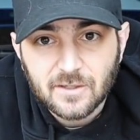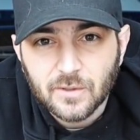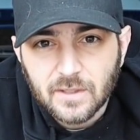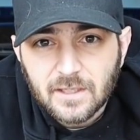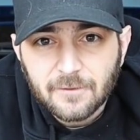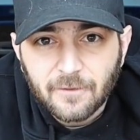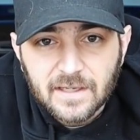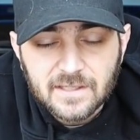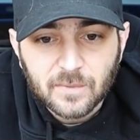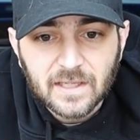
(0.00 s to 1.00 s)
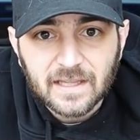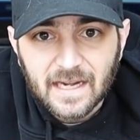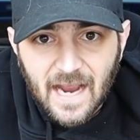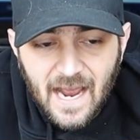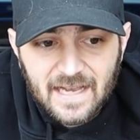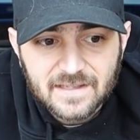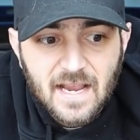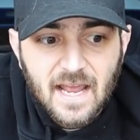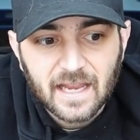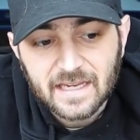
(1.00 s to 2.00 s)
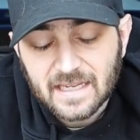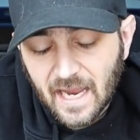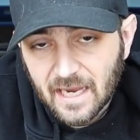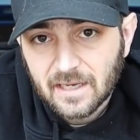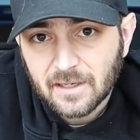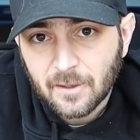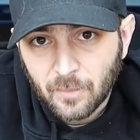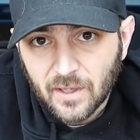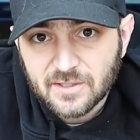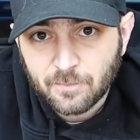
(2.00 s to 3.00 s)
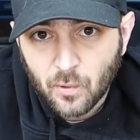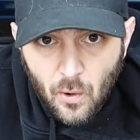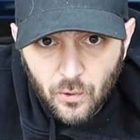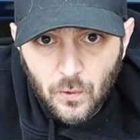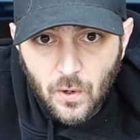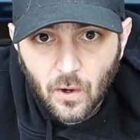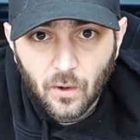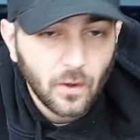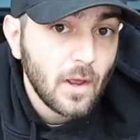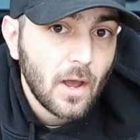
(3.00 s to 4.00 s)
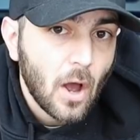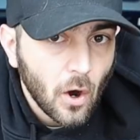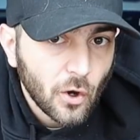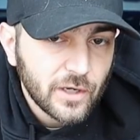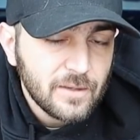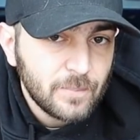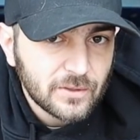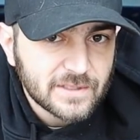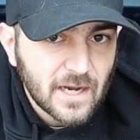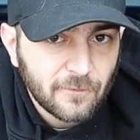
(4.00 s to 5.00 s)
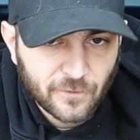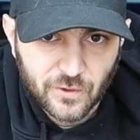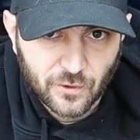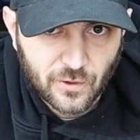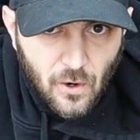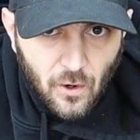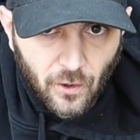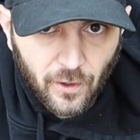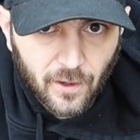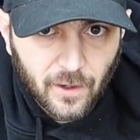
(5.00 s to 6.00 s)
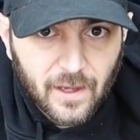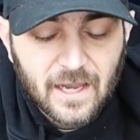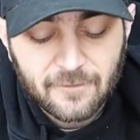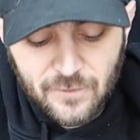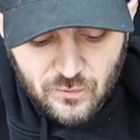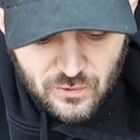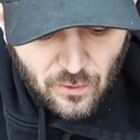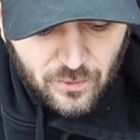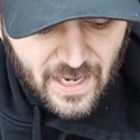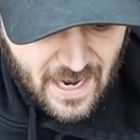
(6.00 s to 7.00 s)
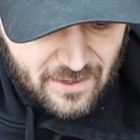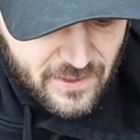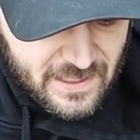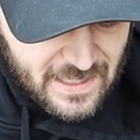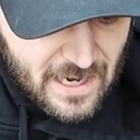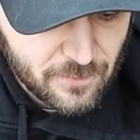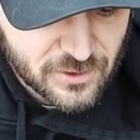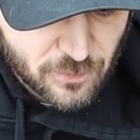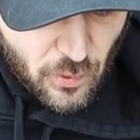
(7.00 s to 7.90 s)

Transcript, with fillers: U, you need to find something that has a CAN bus protocol already built out for your car. If you don't have a CAN bus